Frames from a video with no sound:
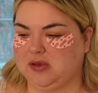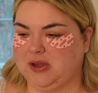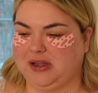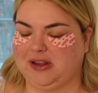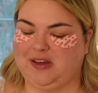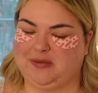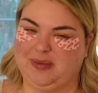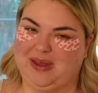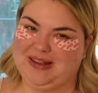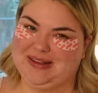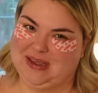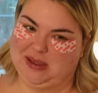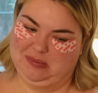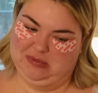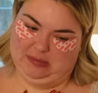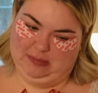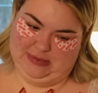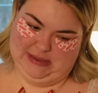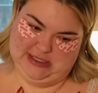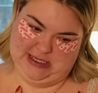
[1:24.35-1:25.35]
I love my
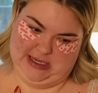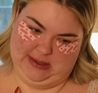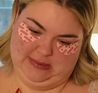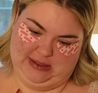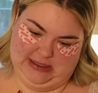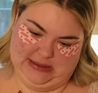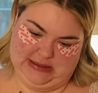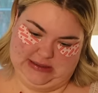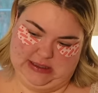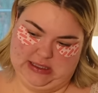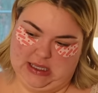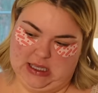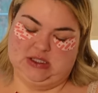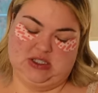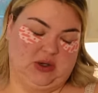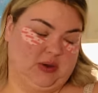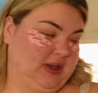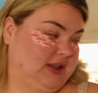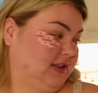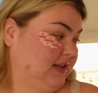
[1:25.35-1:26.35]
Skims pajamas.
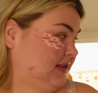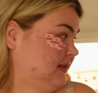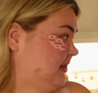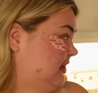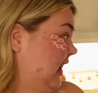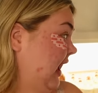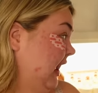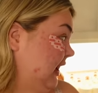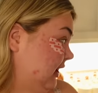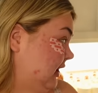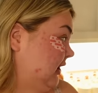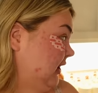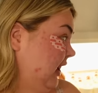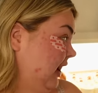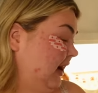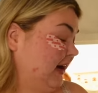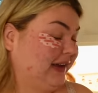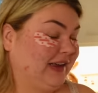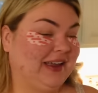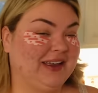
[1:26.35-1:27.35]
So it's 10
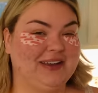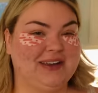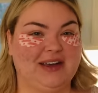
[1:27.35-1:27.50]
o'clock.